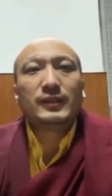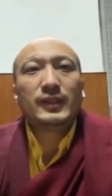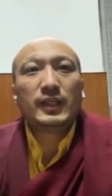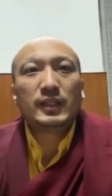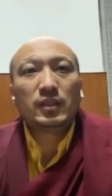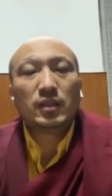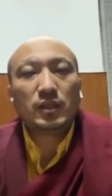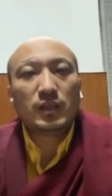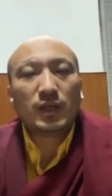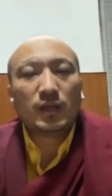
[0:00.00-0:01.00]
then
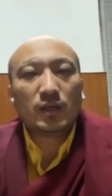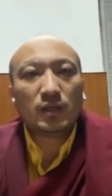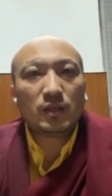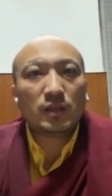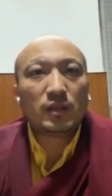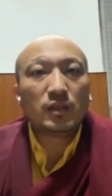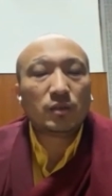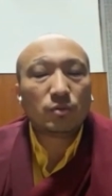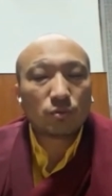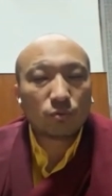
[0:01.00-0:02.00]

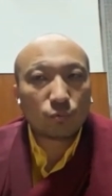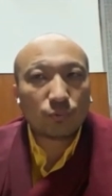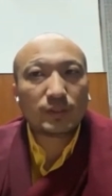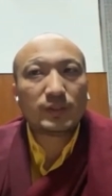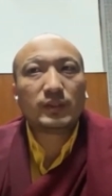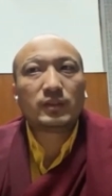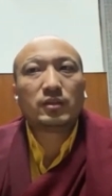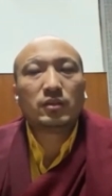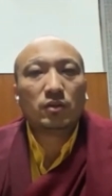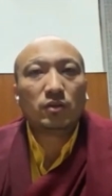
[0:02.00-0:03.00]
uh, we think
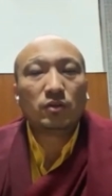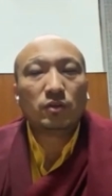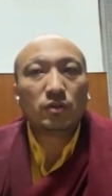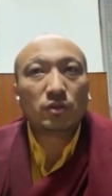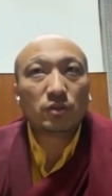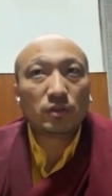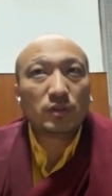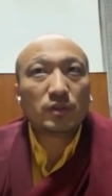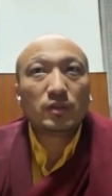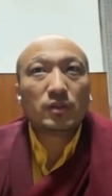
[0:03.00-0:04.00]
or
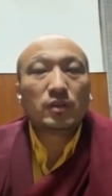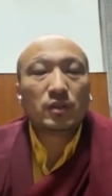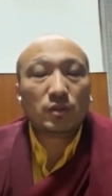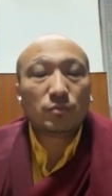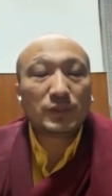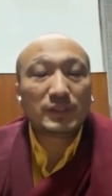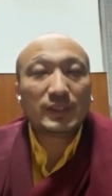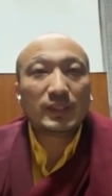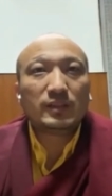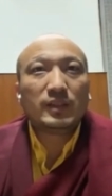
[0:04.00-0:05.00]
uh, we
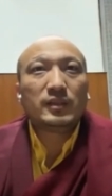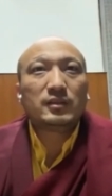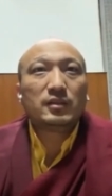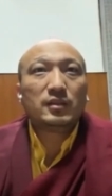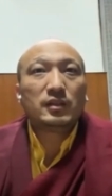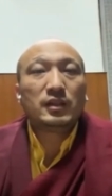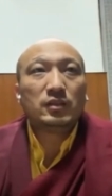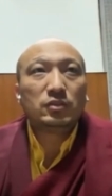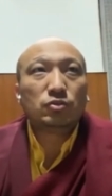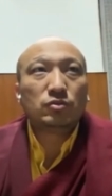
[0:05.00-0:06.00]
say that
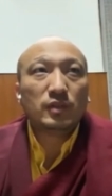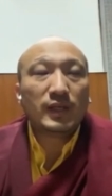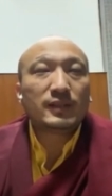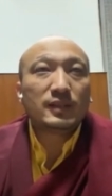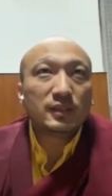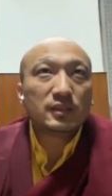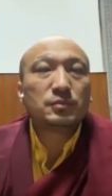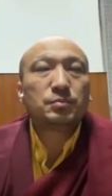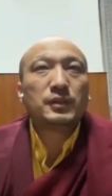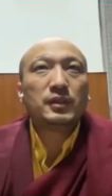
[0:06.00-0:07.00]
it should at
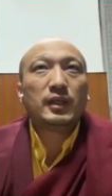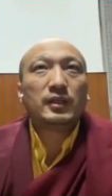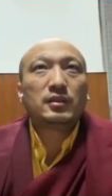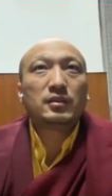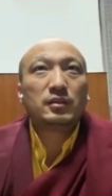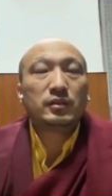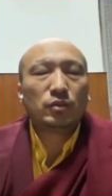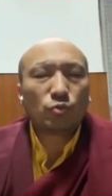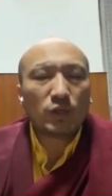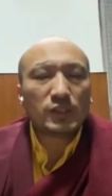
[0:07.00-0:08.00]
least be like the
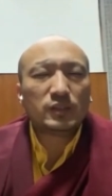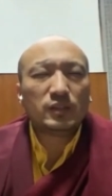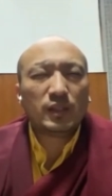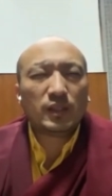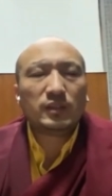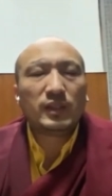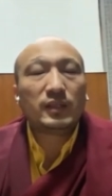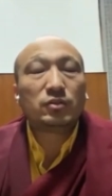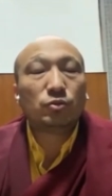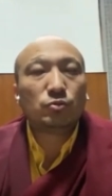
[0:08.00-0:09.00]
quality that,
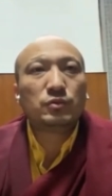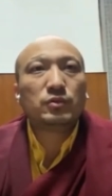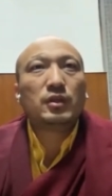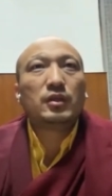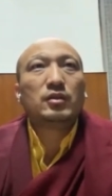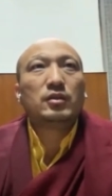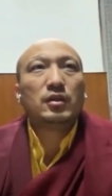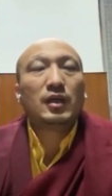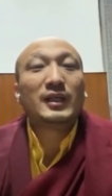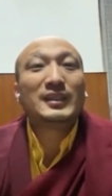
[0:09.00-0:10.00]
that you
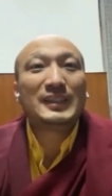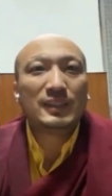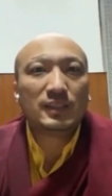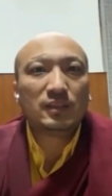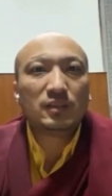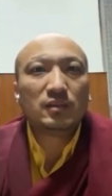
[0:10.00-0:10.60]
are eating.